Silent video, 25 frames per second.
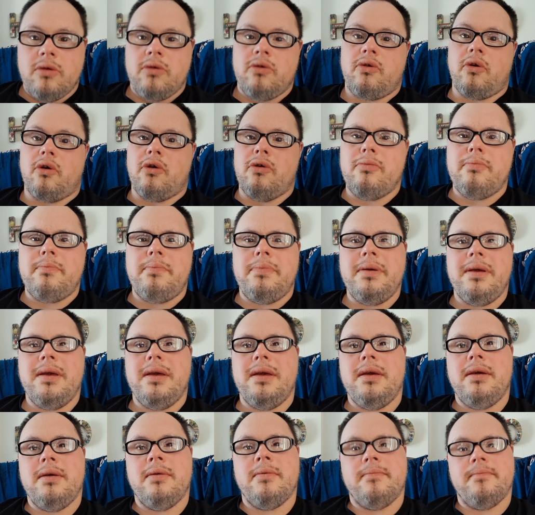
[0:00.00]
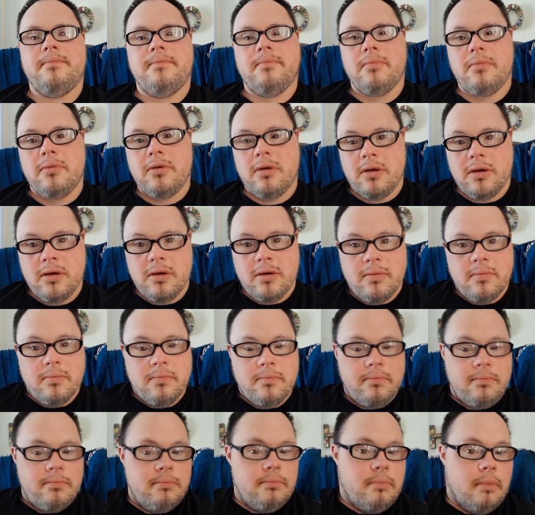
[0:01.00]
don't be
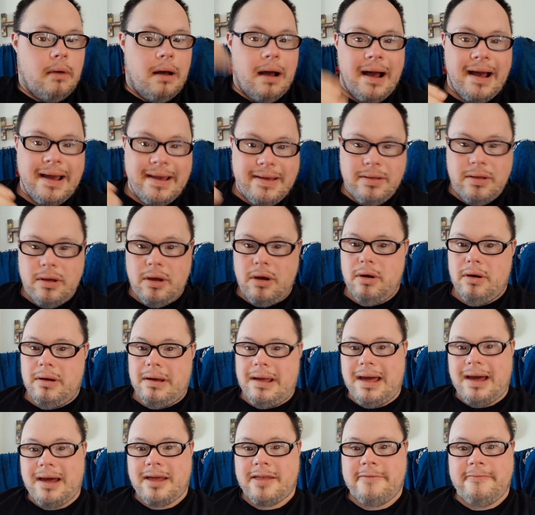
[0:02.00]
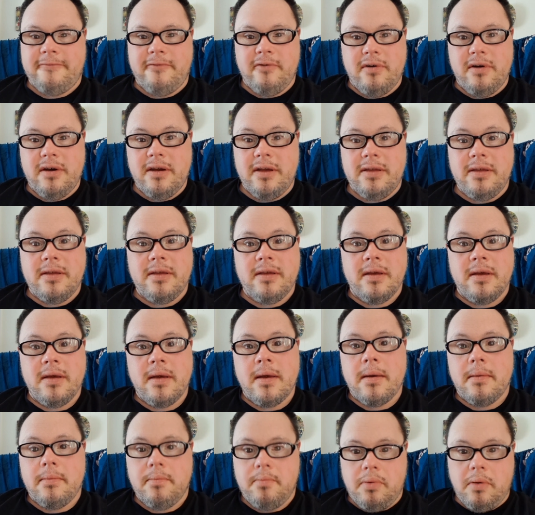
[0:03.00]
minor friend
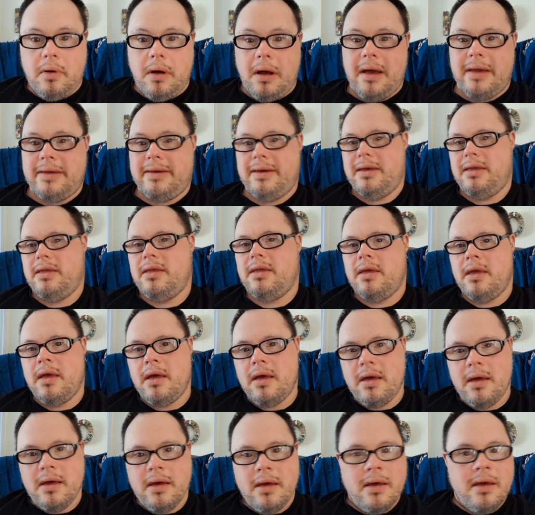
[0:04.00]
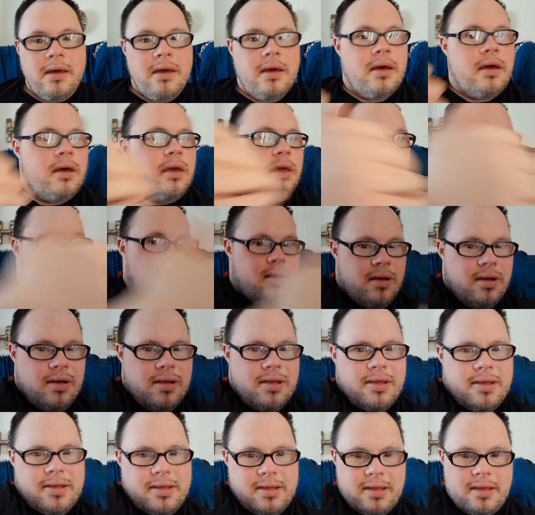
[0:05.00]
Brian
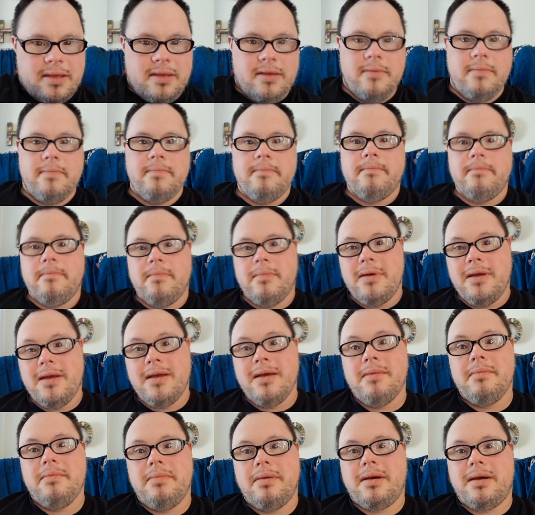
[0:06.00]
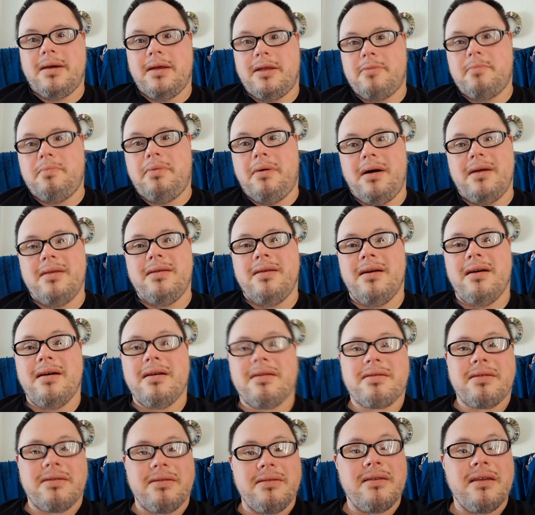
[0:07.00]
Hudson because Brian
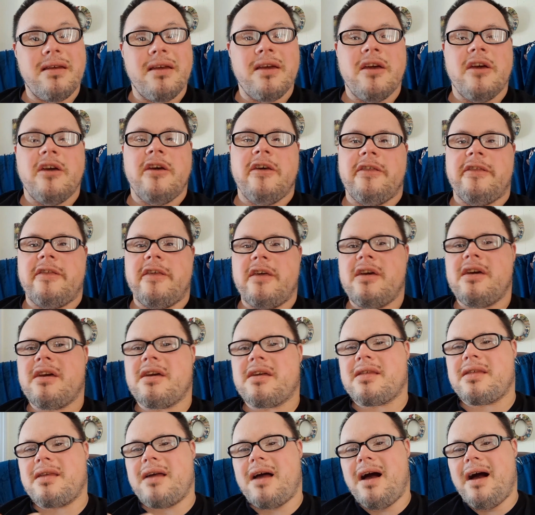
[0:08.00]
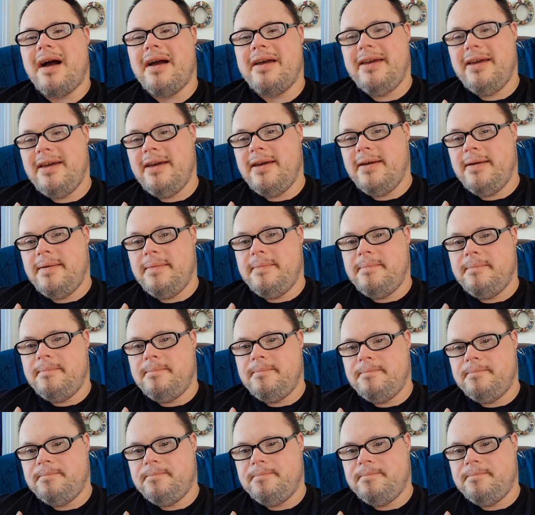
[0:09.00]
Hudson thinks I am